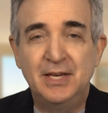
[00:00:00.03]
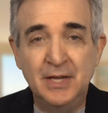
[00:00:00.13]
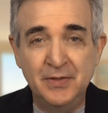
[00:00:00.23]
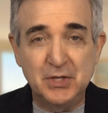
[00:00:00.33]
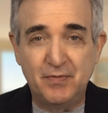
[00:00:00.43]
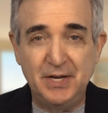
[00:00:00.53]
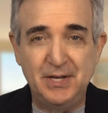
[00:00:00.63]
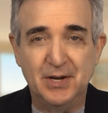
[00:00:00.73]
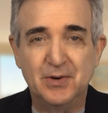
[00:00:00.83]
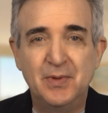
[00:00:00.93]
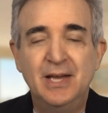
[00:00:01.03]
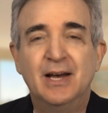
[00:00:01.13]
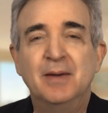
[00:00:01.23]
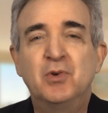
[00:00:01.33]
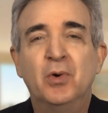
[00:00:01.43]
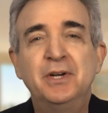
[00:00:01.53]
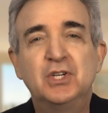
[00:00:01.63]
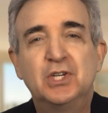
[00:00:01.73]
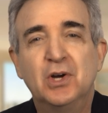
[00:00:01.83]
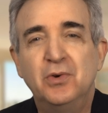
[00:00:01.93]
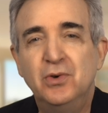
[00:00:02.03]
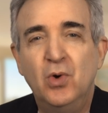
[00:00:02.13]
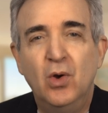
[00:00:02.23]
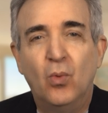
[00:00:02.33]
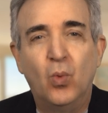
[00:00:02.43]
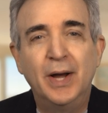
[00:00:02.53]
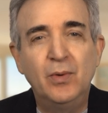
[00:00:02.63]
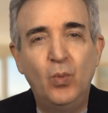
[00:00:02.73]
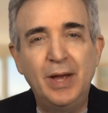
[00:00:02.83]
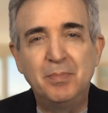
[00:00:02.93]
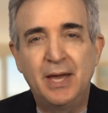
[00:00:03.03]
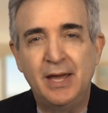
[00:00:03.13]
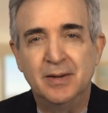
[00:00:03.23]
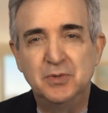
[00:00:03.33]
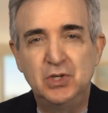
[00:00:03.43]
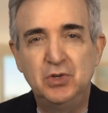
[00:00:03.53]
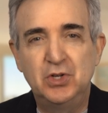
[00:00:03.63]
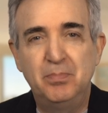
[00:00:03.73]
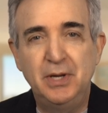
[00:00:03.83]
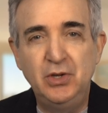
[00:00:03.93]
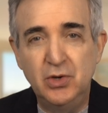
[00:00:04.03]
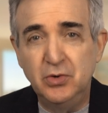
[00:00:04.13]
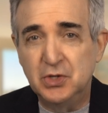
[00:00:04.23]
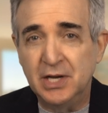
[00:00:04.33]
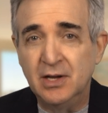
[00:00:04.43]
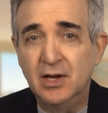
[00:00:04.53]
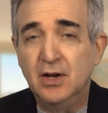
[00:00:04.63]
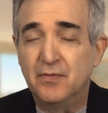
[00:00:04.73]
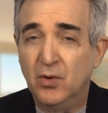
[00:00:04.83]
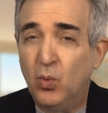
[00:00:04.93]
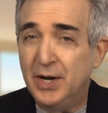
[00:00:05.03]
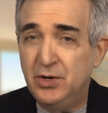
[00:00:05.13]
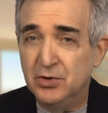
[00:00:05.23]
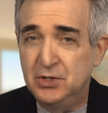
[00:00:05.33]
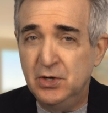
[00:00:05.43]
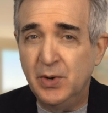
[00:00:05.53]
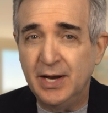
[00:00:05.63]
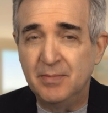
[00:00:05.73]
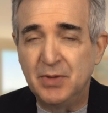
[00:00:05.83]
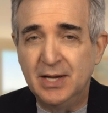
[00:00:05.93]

In this video, I'm going to show you what webcams you should be using for what you're doing.